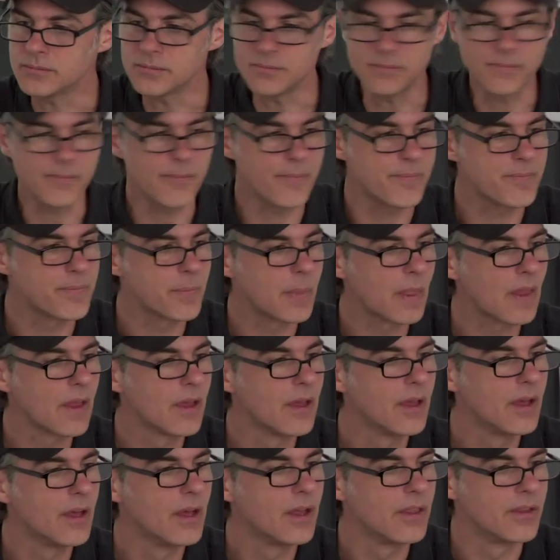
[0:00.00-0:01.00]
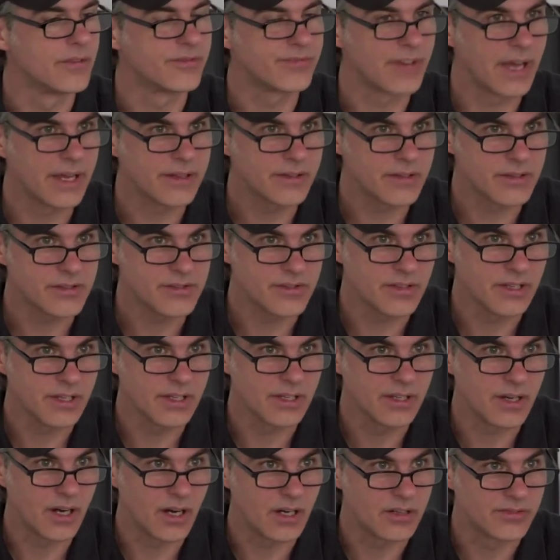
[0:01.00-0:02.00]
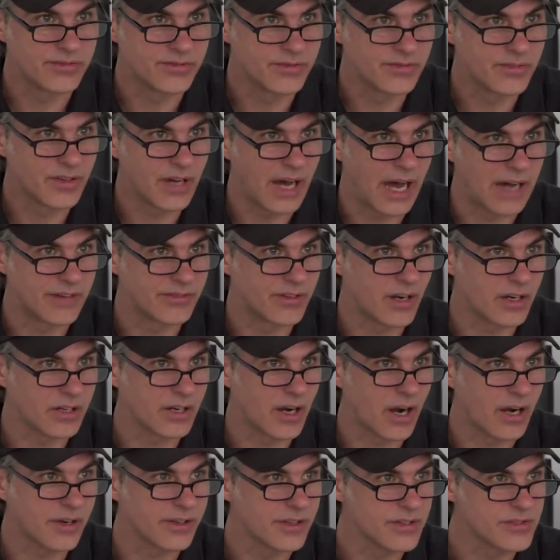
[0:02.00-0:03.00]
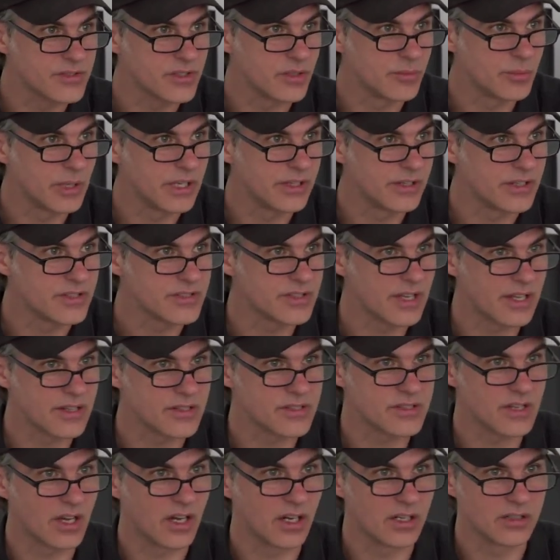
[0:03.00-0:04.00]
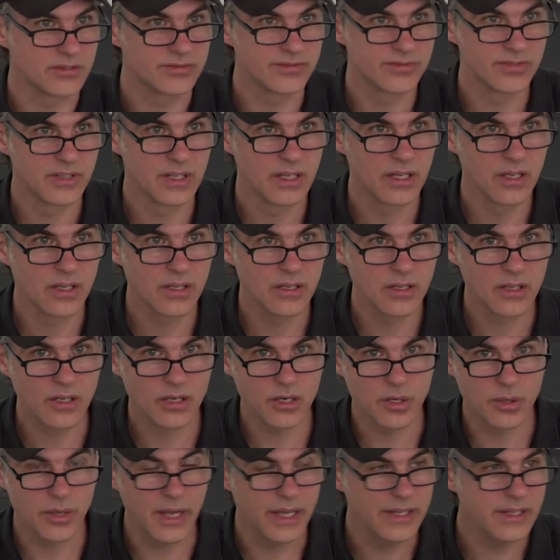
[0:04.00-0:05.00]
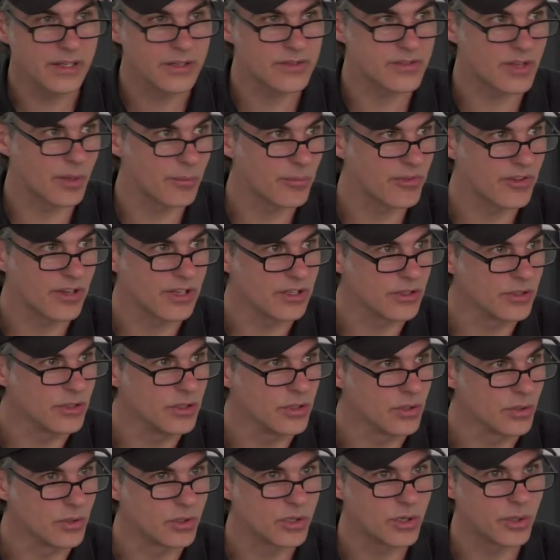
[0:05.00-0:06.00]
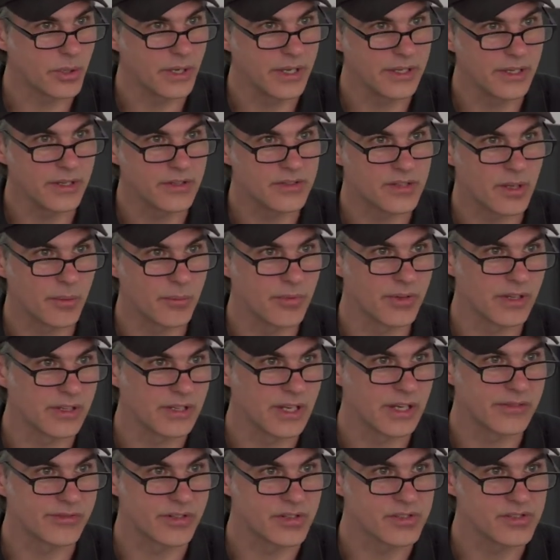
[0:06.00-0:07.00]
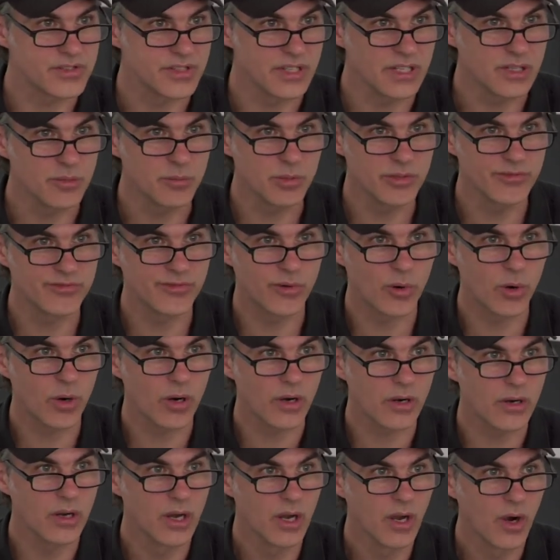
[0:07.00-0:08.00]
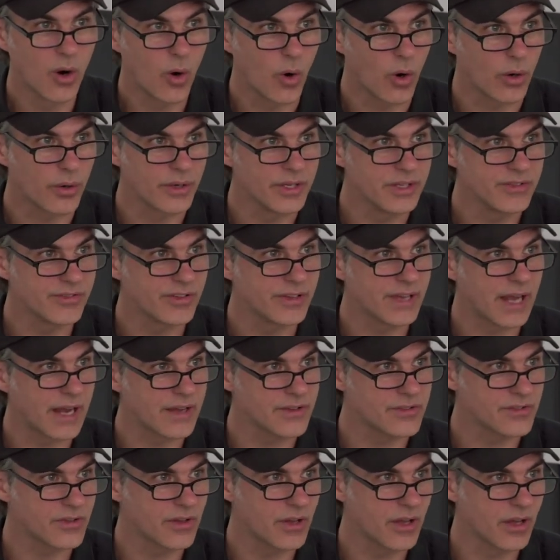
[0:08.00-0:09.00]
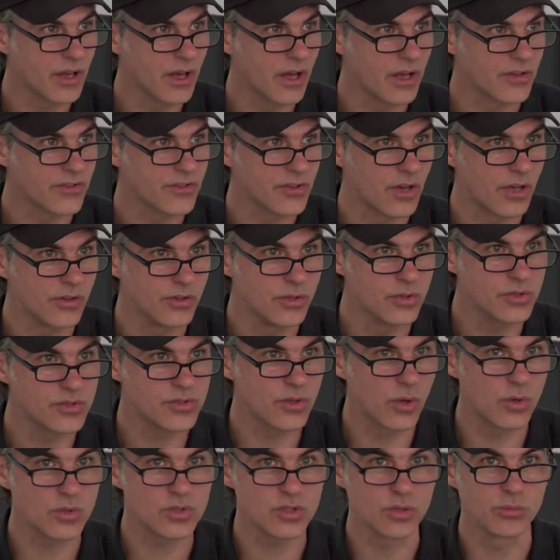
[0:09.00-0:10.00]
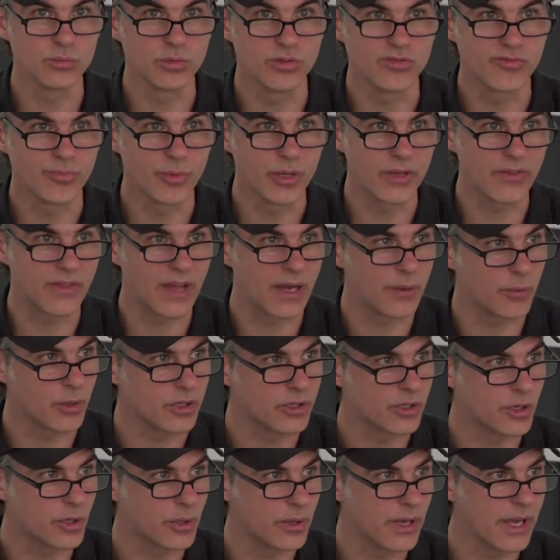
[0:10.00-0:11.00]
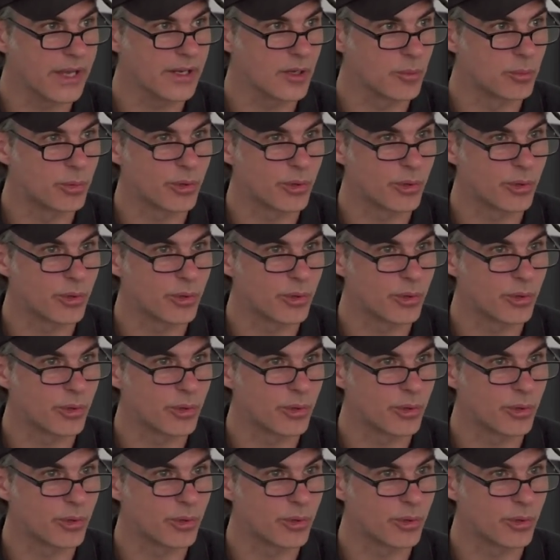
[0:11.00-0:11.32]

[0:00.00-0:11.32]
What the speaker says: The fantasy of avant-gardism in the sense of creating something new, creating something never seen before, or even as a new social movement that would create a